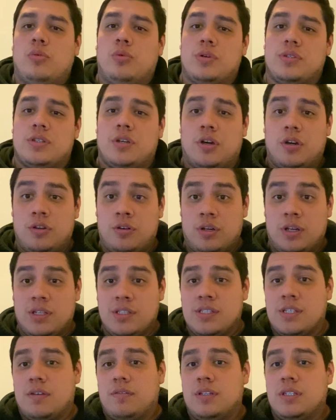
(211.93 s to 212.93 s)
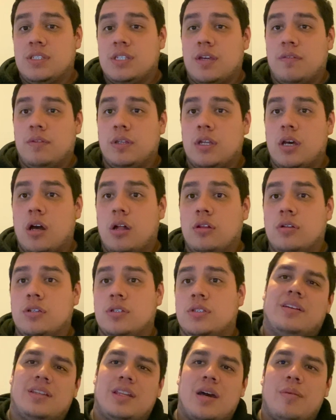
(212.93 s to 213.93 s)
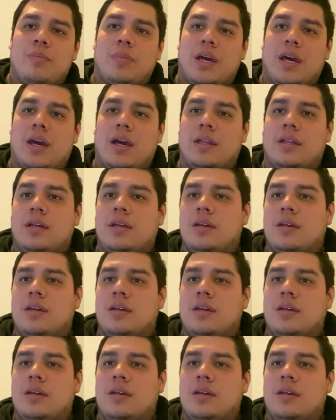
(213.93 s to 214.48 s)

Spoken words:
was $177. Not bad,